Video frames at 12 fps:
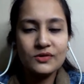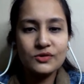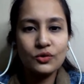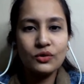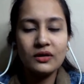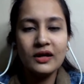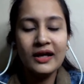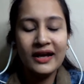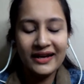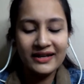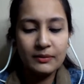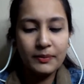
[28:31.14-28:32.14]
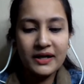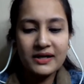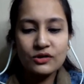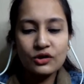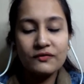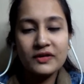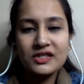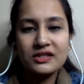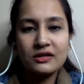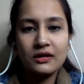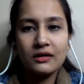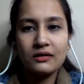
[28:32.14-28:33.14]
So it depends on which
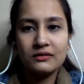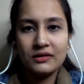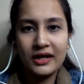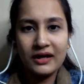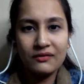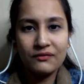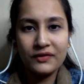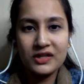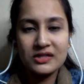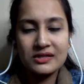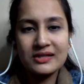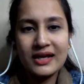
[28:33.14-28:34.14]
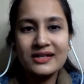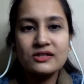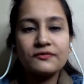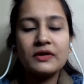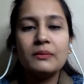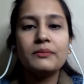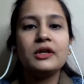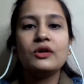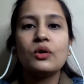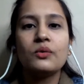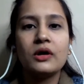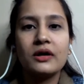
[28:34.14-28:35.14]
size of
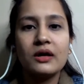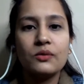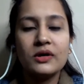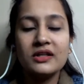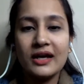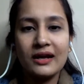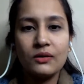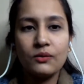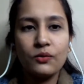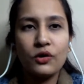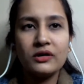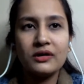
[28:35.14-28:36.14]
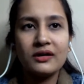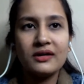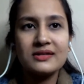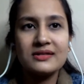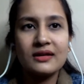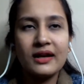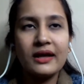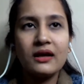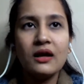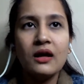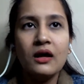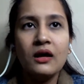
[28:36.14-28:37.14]
company you're working with, and what is
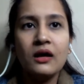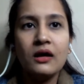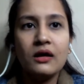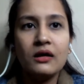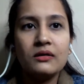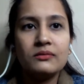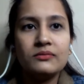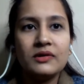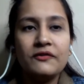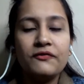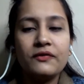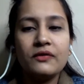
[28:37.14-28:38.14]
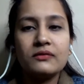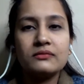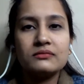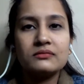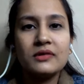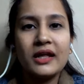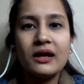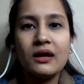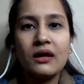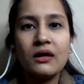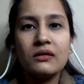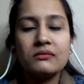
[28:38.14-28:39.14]
the if
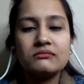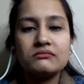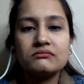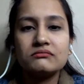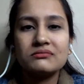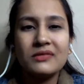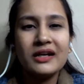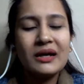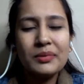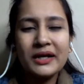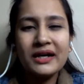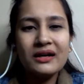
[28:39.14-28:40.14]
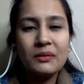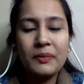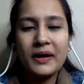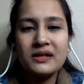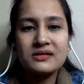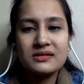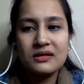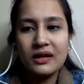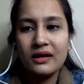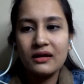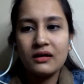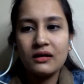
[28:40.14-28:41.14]
like it completely depends.
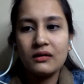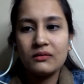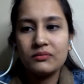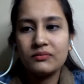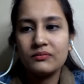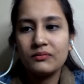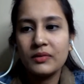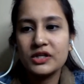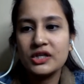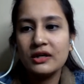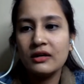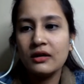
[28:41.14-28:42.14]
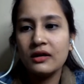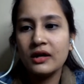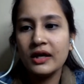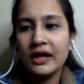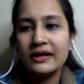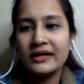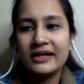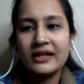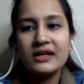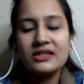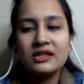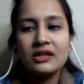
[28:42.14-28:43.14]
Like machine learning and
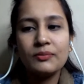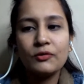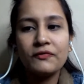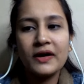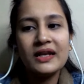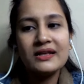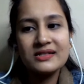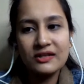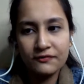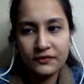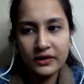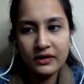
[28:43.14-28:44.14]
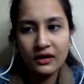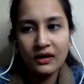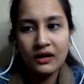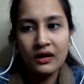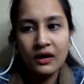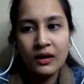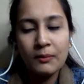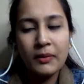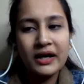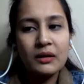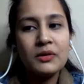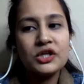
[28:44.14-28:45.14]
data engineer profile is different,
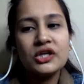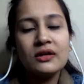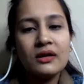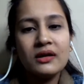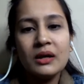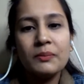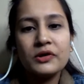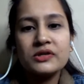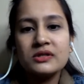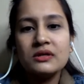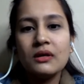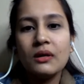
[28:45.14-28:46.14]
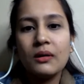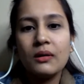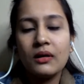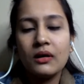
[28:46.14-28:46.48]
but a machine learning person